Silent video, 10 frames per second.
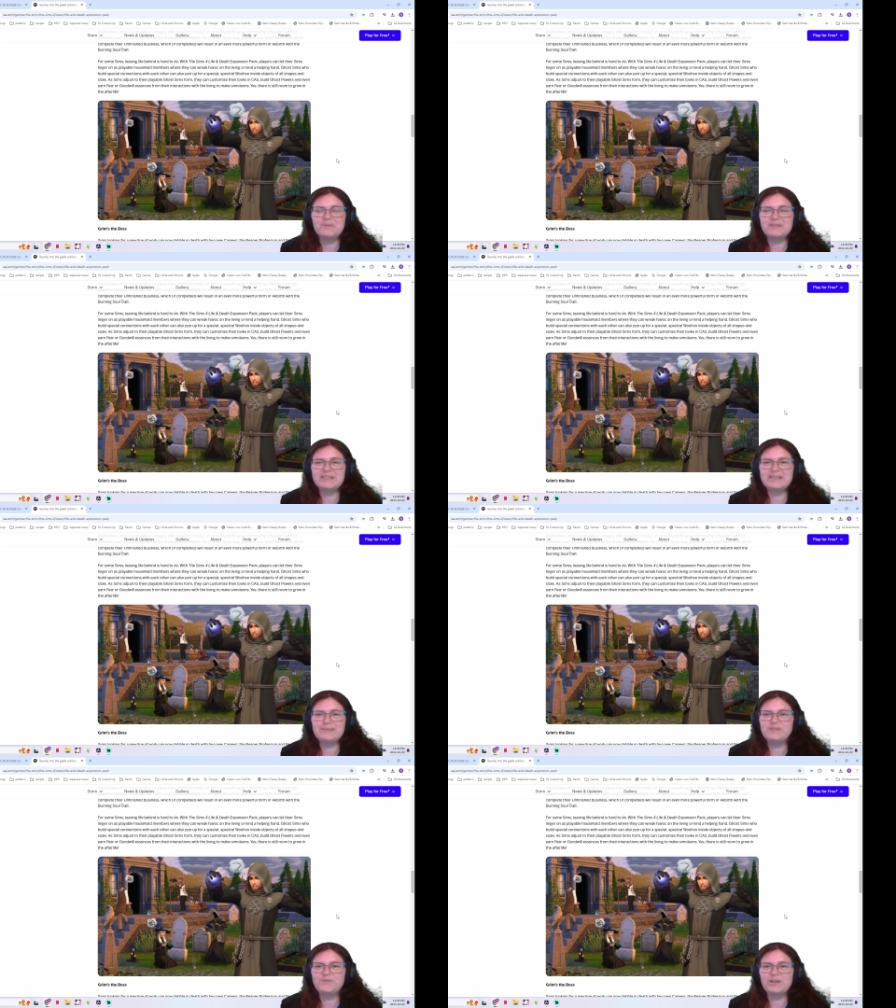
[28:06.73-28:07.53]
With the
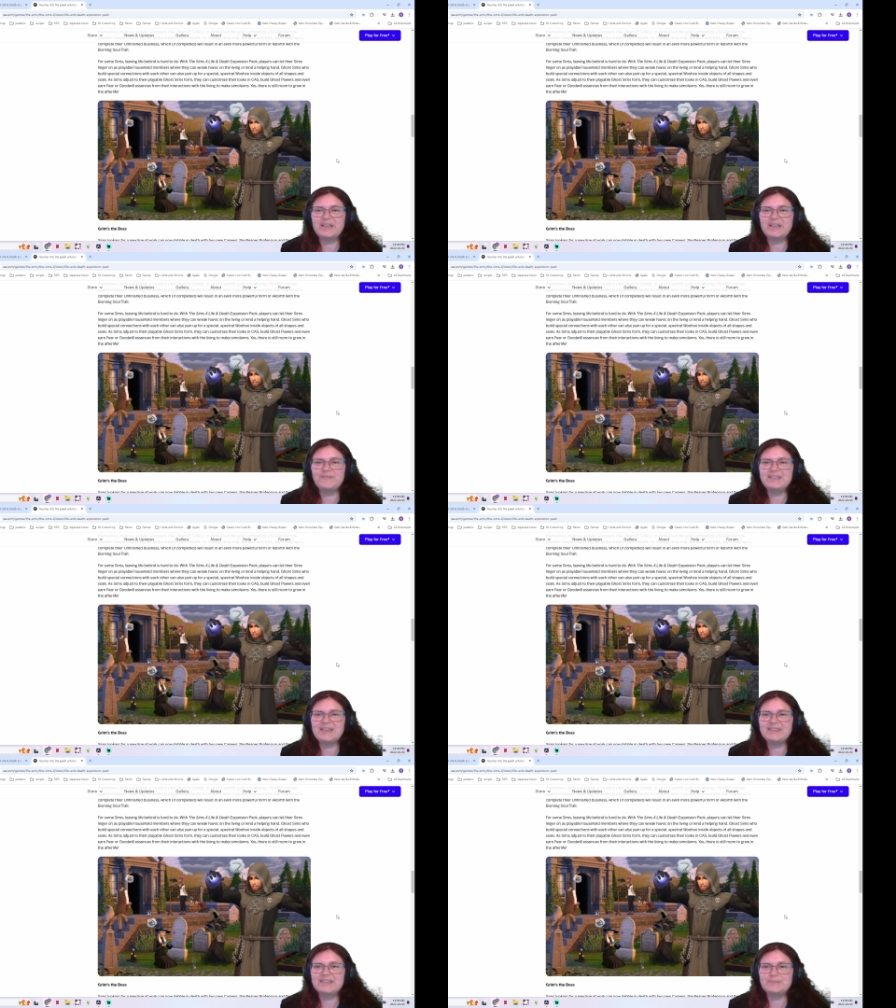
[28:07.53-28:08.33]
Sims 4 Life and
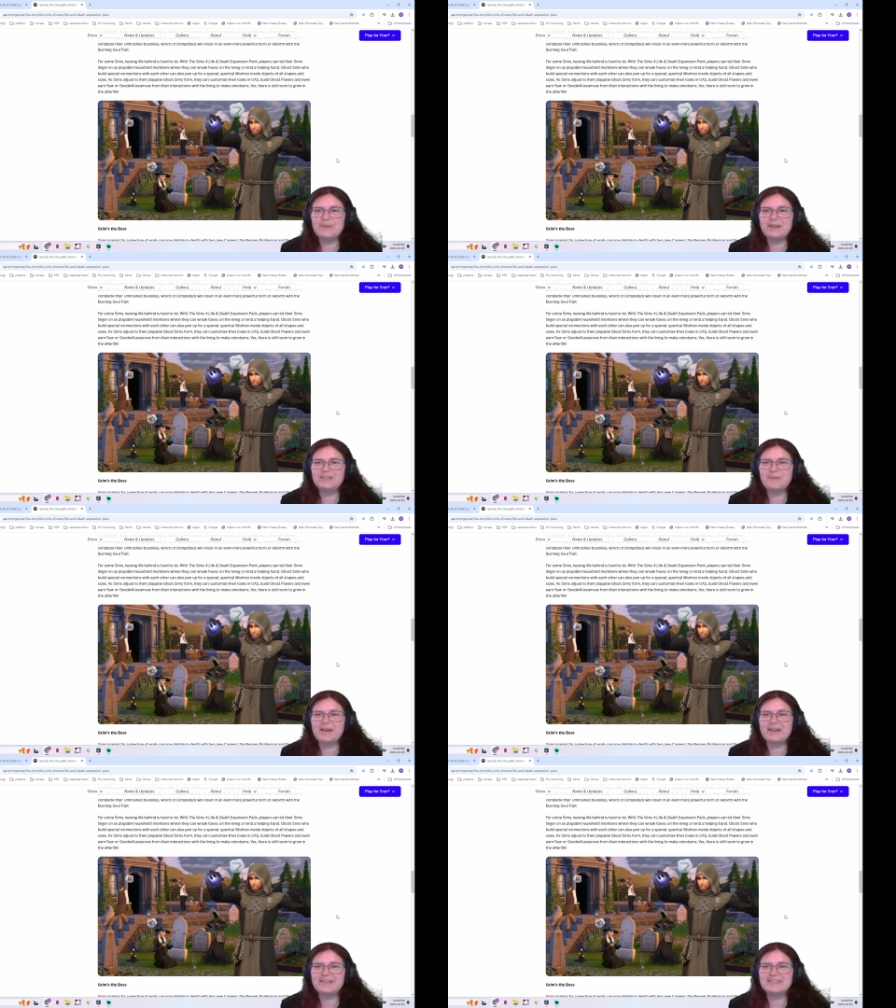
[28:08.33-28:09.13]
Death expansion
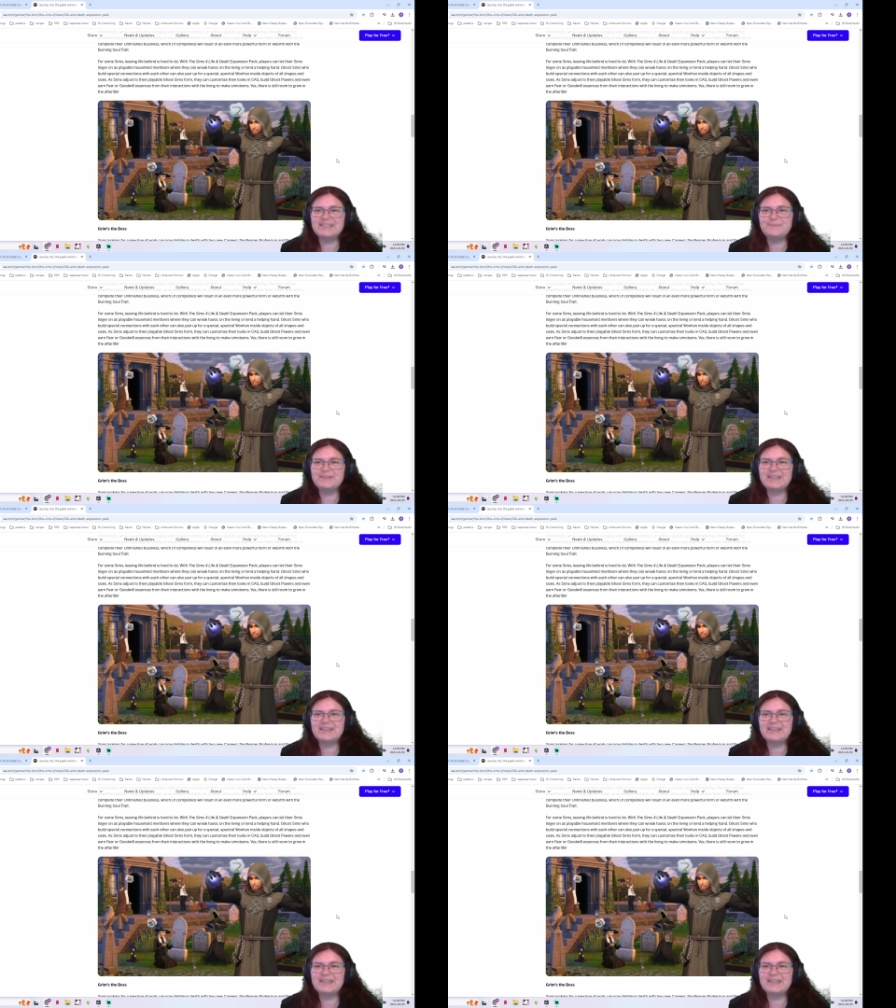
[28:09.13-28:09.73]
pack, Sims